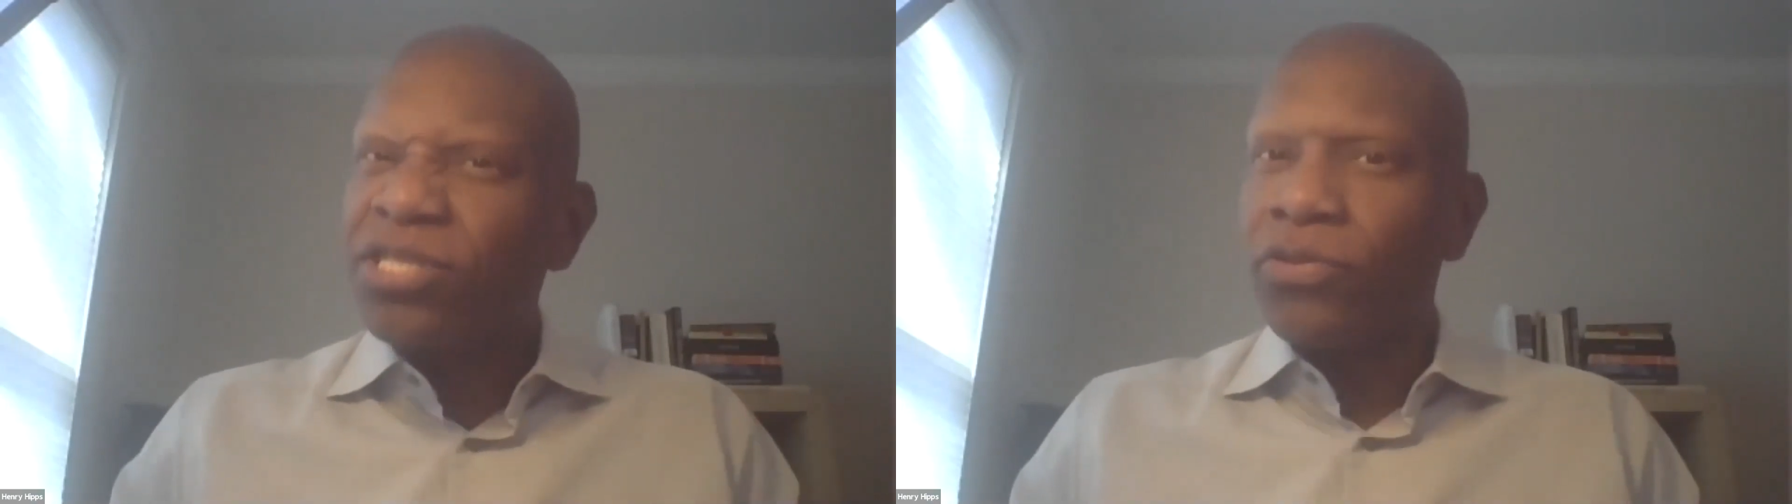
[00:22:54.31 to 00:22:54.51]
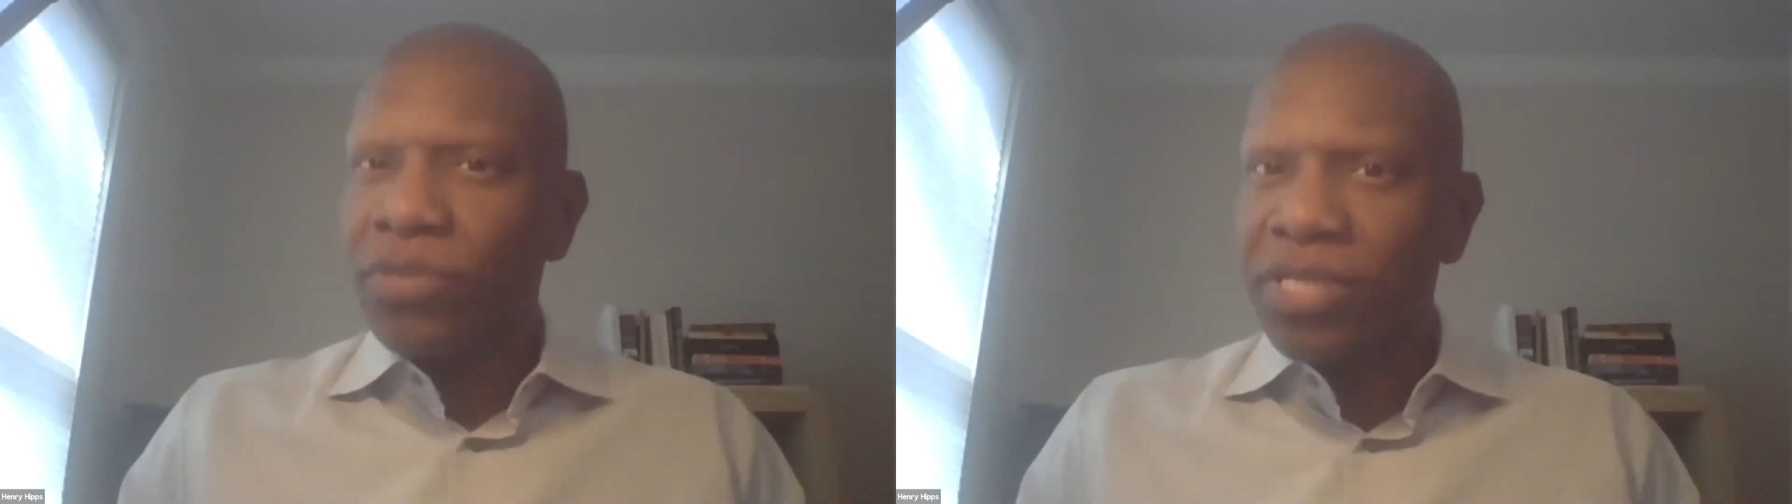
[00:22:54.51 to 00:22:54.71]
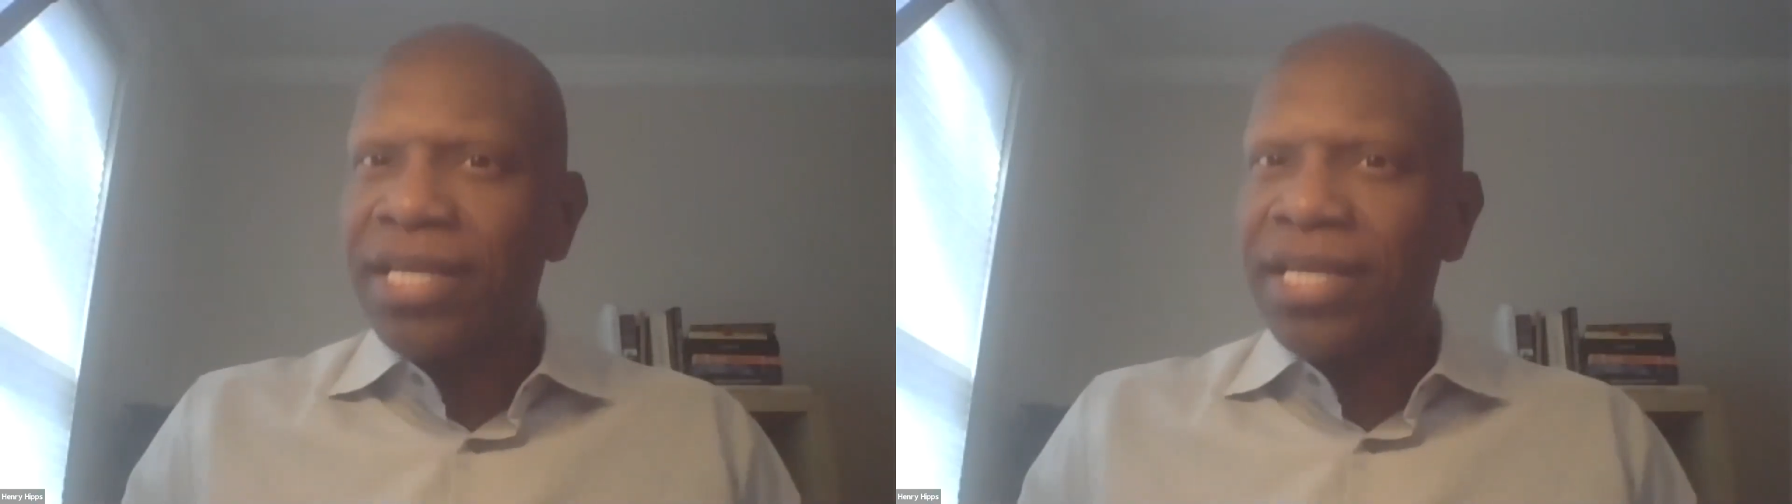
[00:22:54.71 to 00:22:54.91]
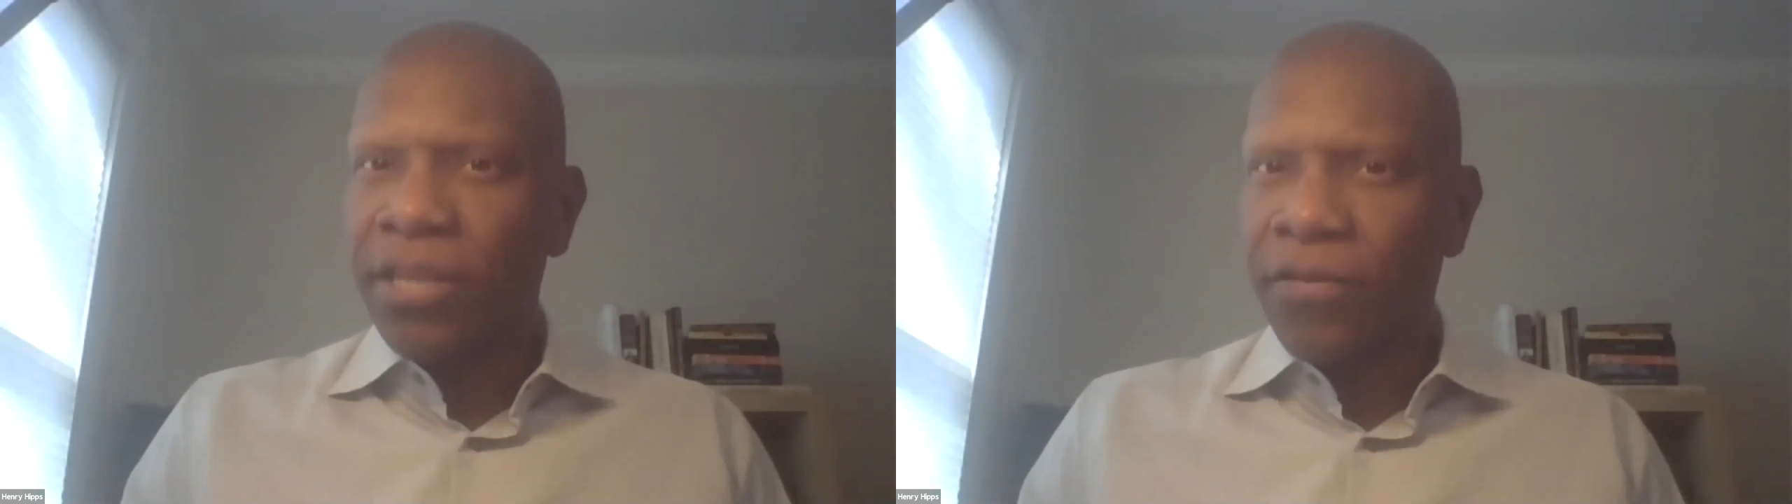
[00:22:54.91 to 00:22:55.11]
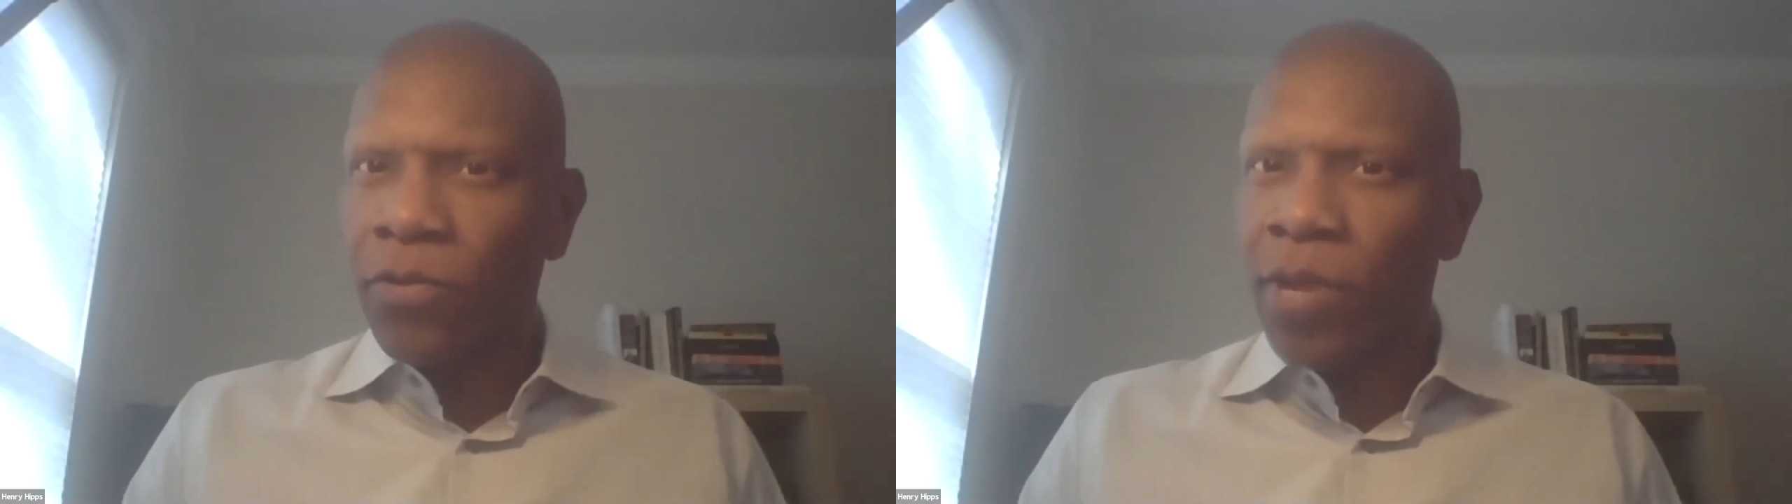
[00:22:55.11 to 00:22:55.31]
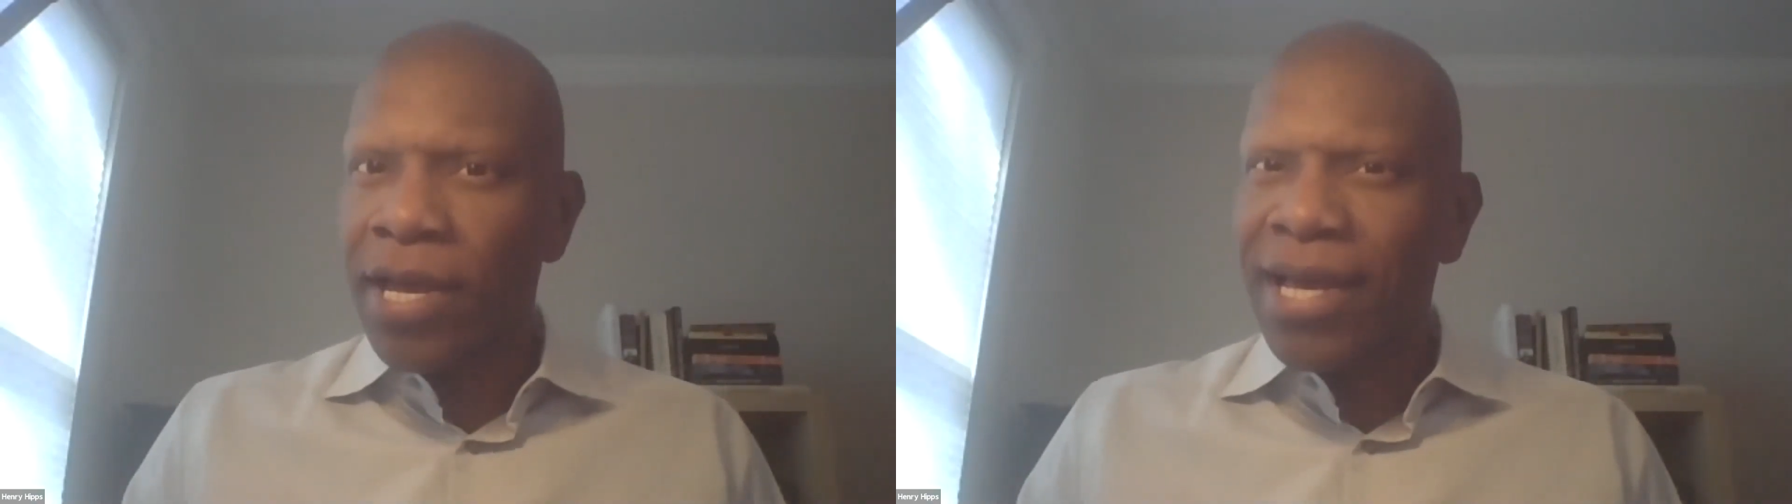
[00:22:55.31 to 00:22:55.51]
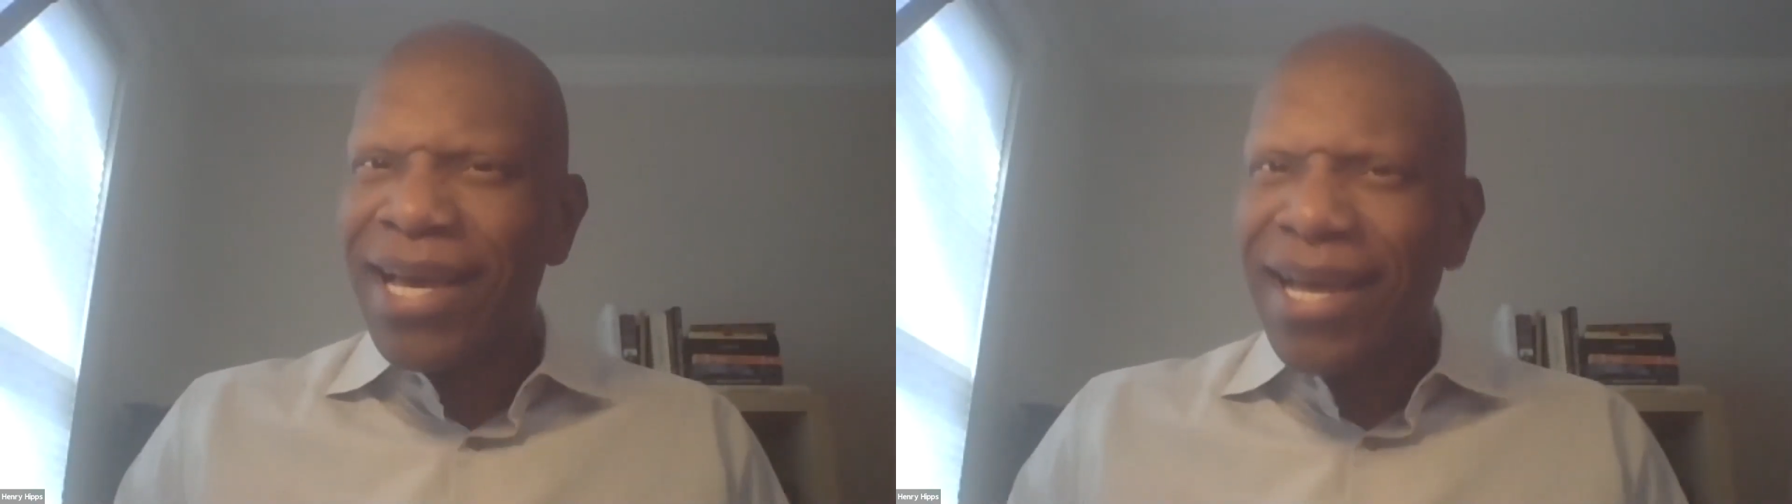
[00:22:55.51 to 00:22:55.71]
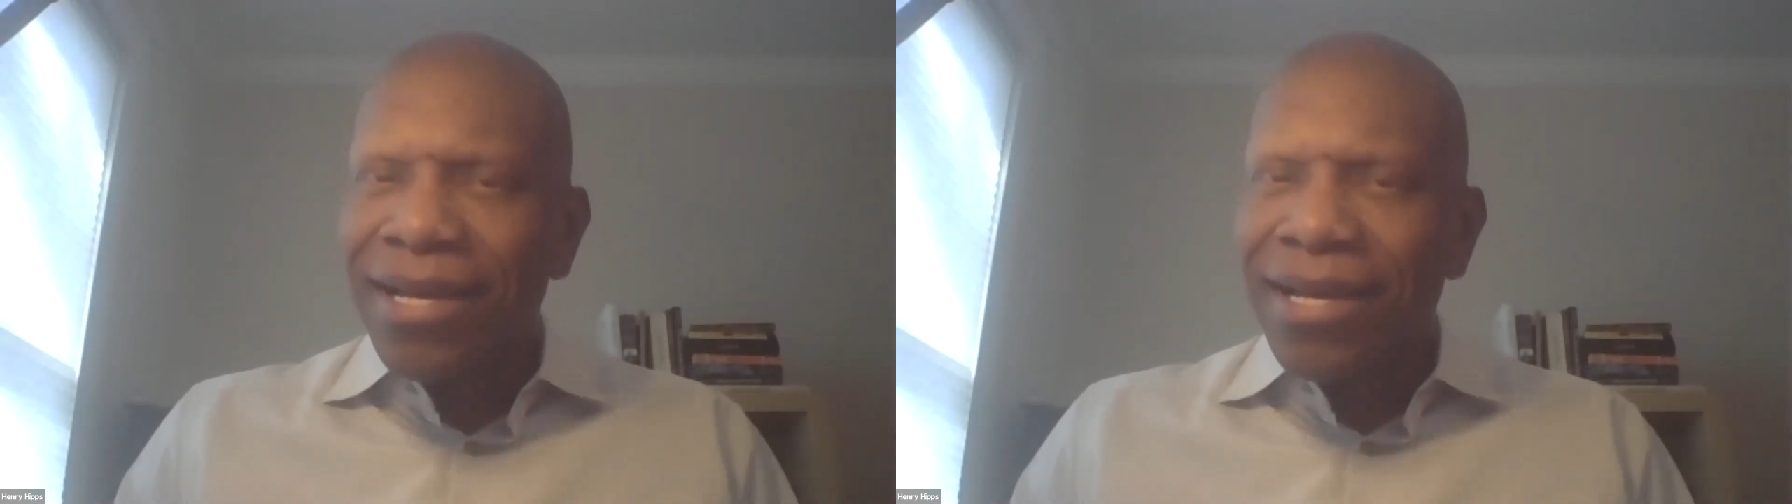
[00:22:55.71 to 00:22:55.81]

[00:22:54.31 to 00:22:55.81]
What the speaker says: students in a different way.